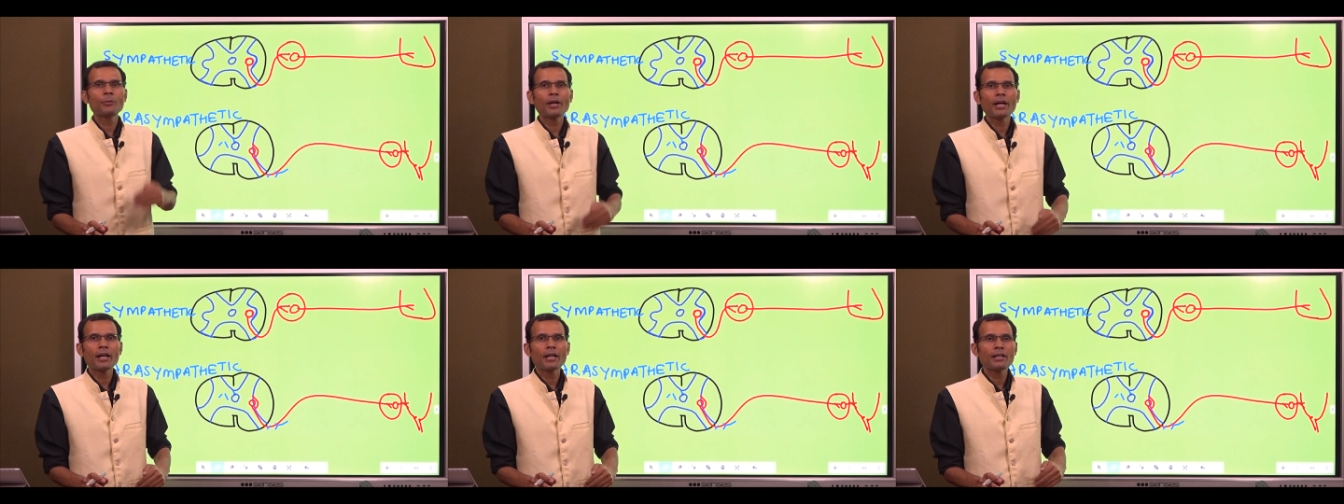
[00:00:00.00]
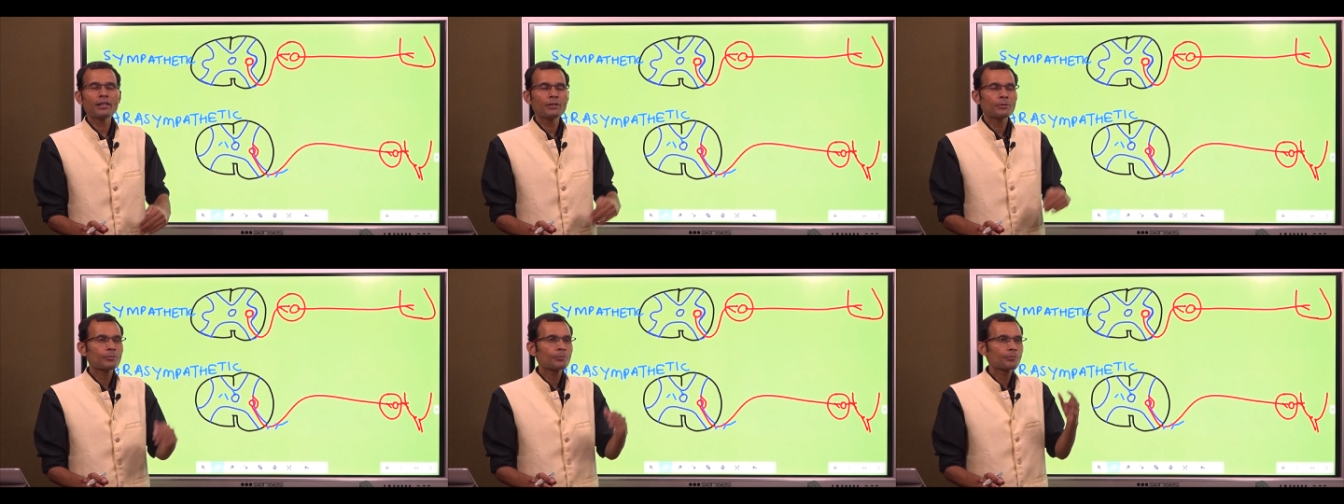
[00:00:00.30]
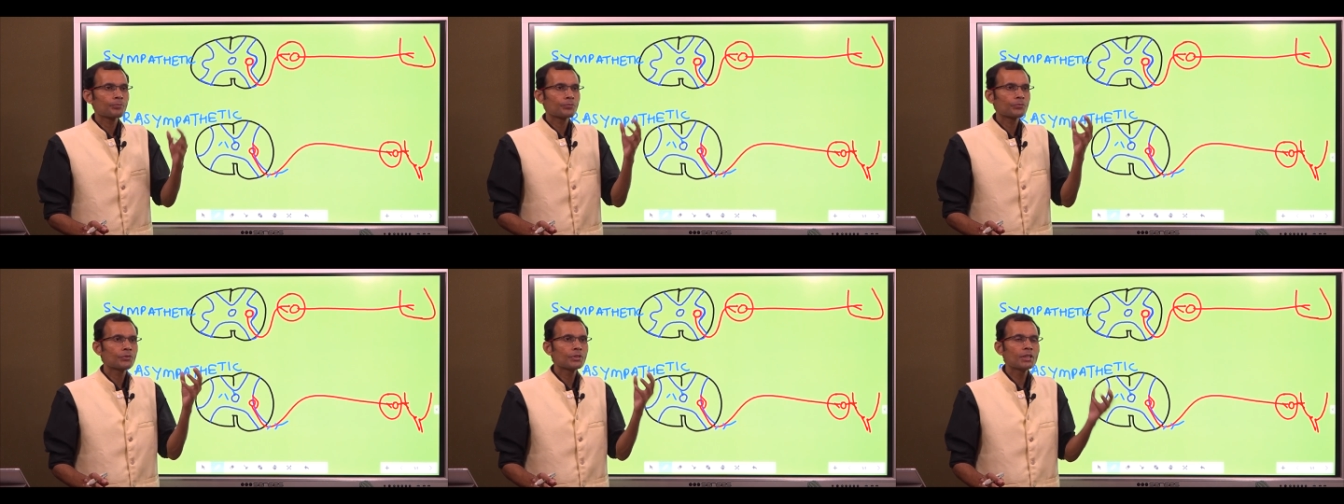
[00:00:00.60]
where
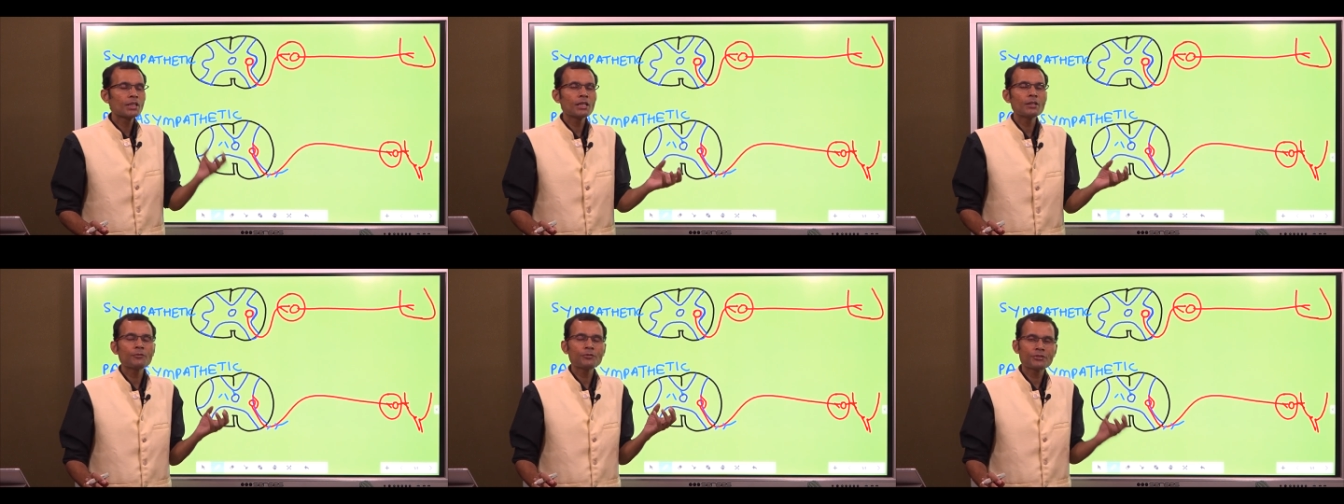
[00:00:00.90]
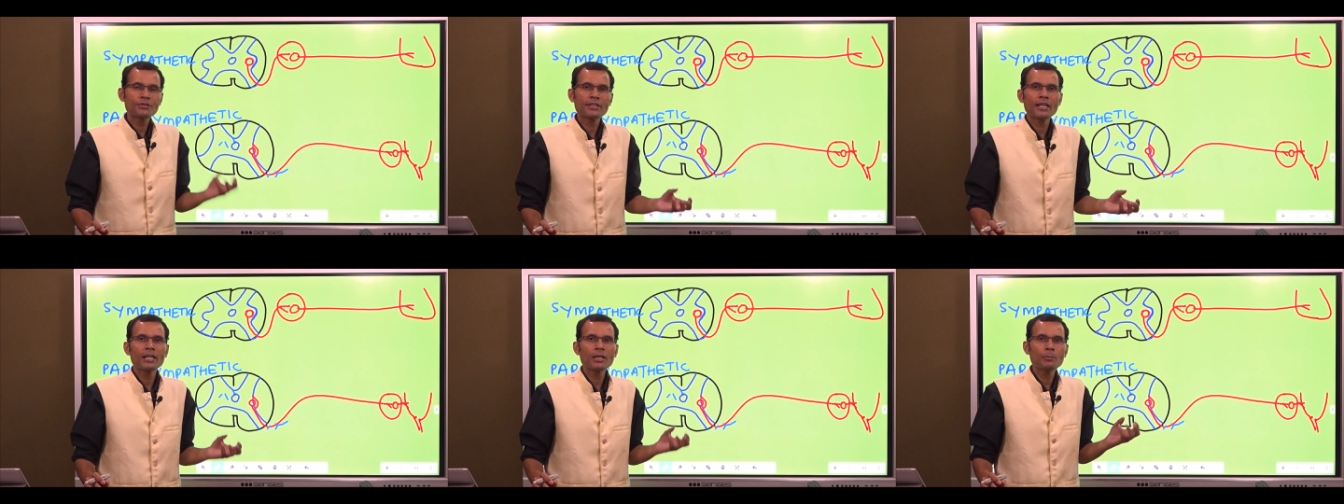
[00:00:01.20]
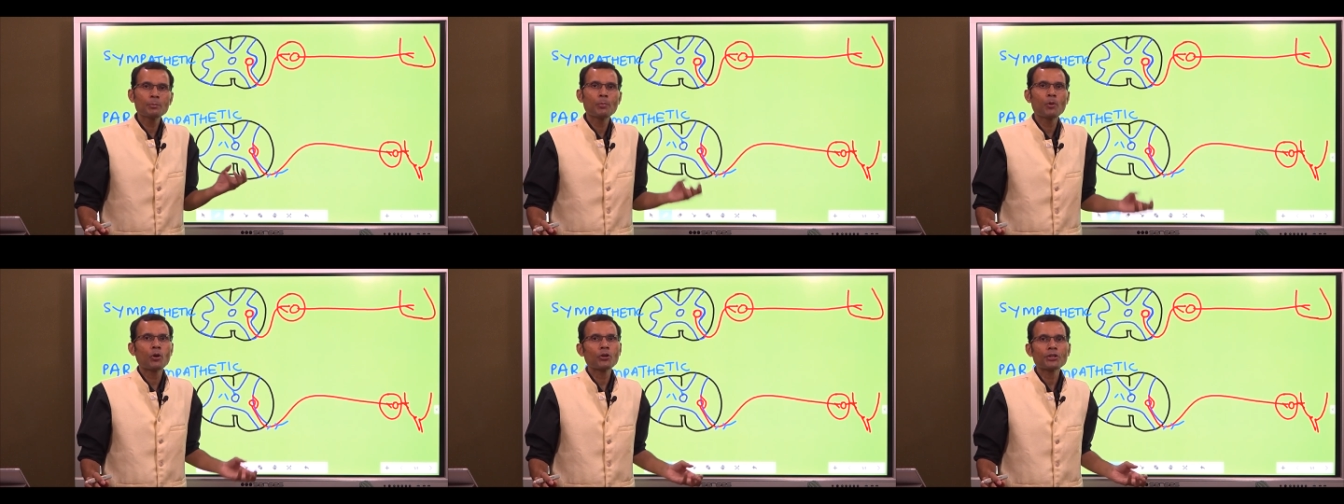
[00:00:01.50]
nerve cell
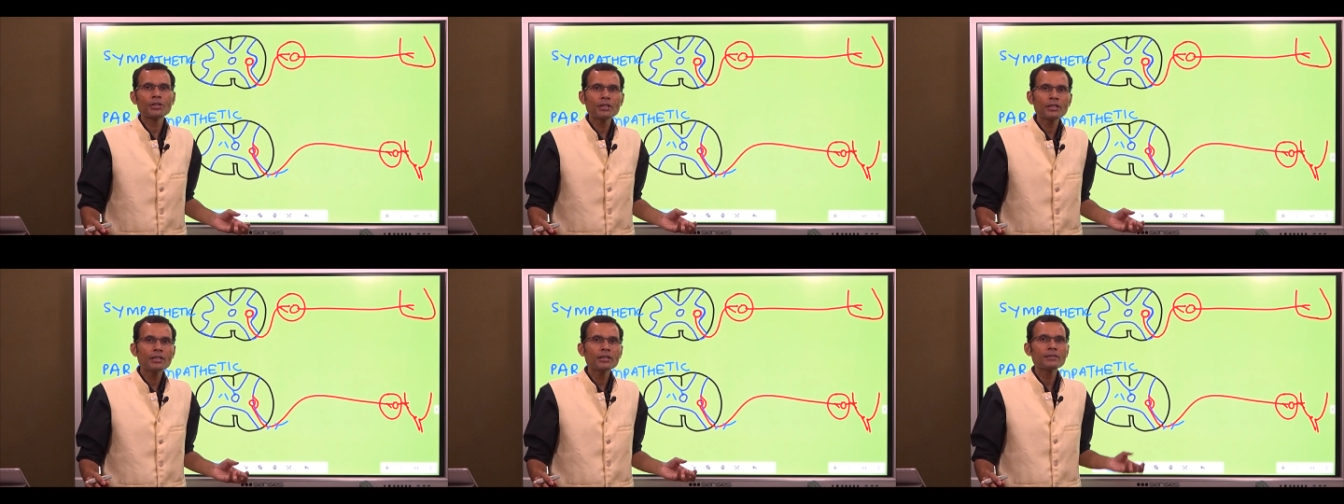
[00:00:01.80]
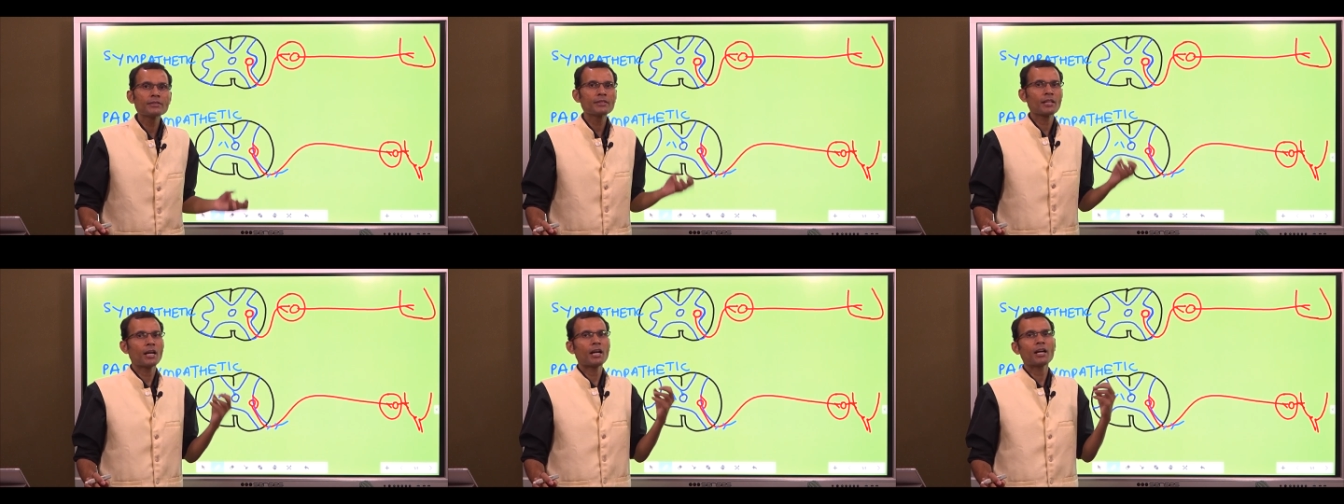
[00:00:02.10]
bodies